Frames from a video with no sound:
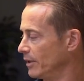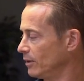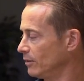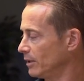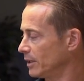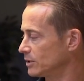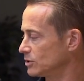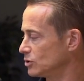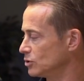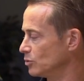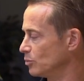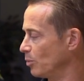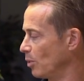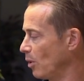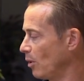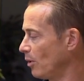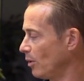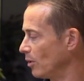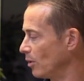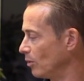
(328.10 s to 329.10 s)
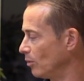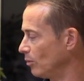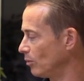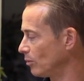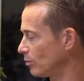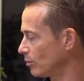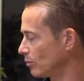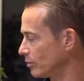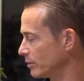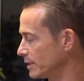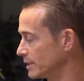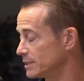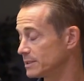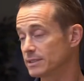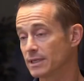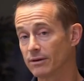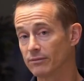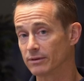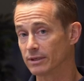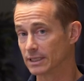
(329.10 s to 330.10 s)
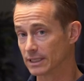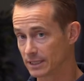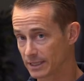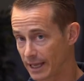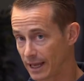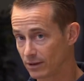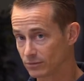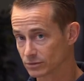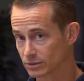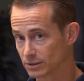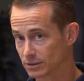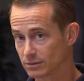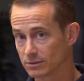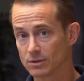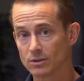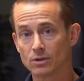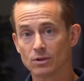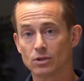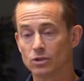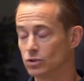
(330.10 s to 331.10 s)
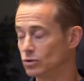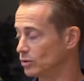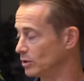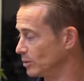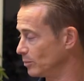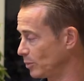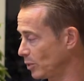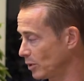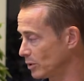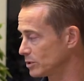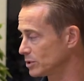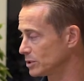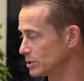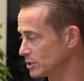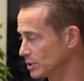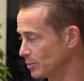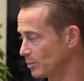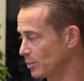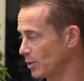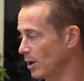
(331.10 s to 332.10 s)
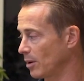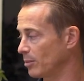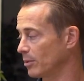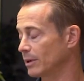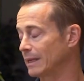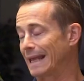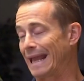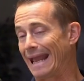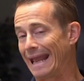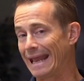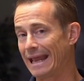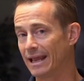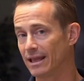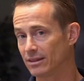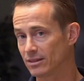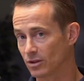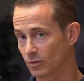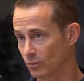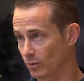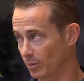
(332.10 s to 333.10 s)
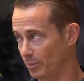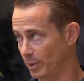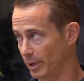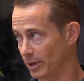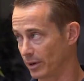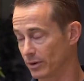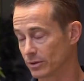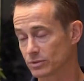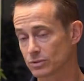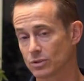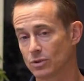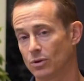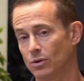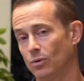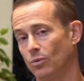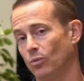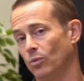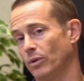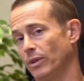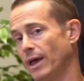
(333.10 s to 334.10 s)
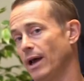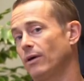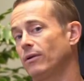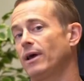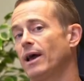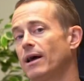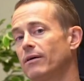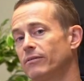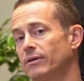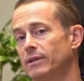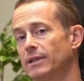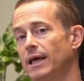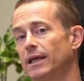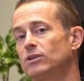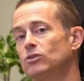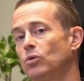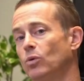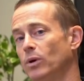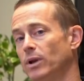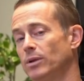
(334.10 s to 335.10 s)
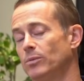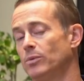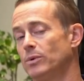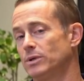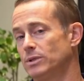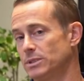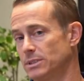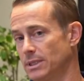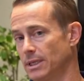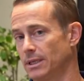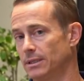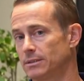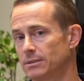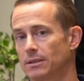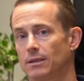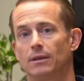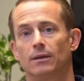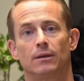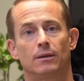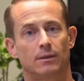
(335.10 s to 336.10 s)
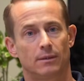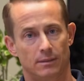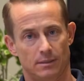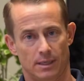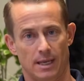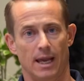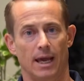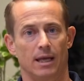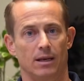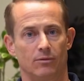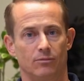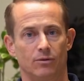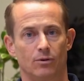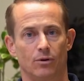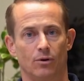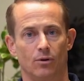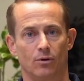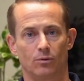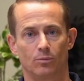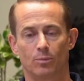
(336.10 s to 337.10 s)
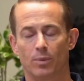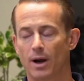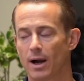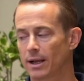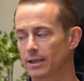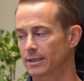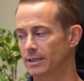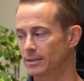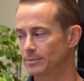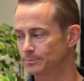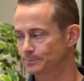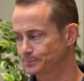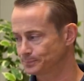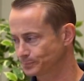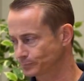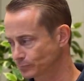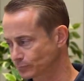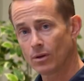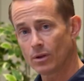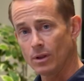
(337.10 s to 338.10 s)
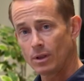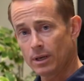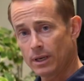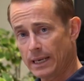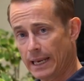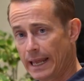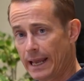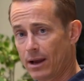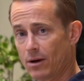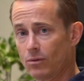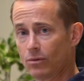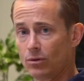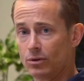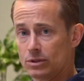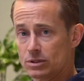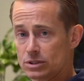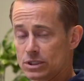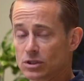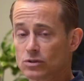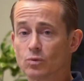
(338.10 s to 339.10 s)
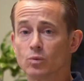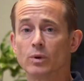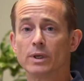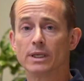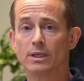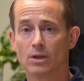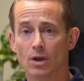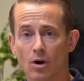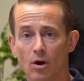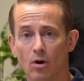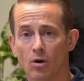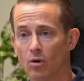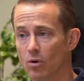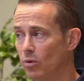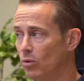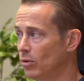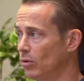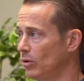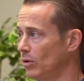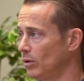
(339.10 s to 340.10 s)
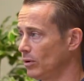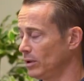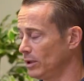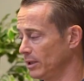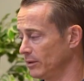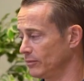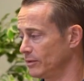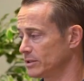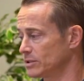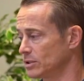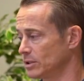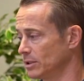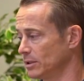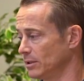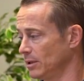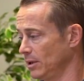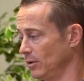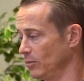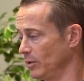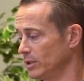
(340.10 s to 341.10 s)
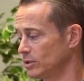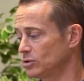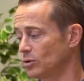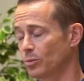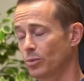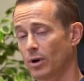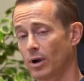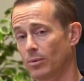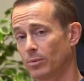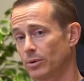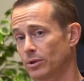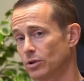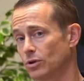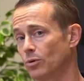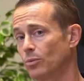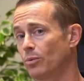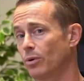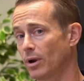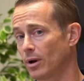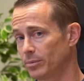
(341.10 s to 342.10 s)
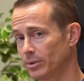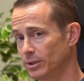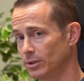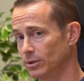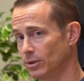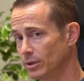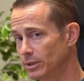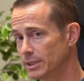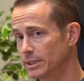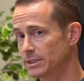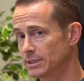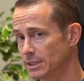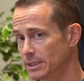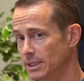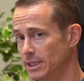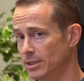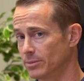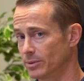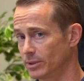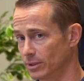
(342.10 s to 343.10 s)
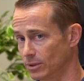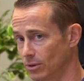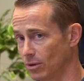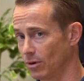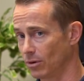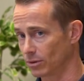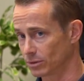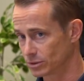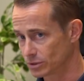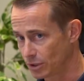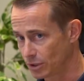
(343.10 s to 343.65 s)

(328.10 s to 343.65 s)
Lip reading: they'll let you borrow the $70,000, you can purchase the property and the repairs without having that 20% out of your own pocket. Now, since we know if this is a rental property, you're probably looking to keep it long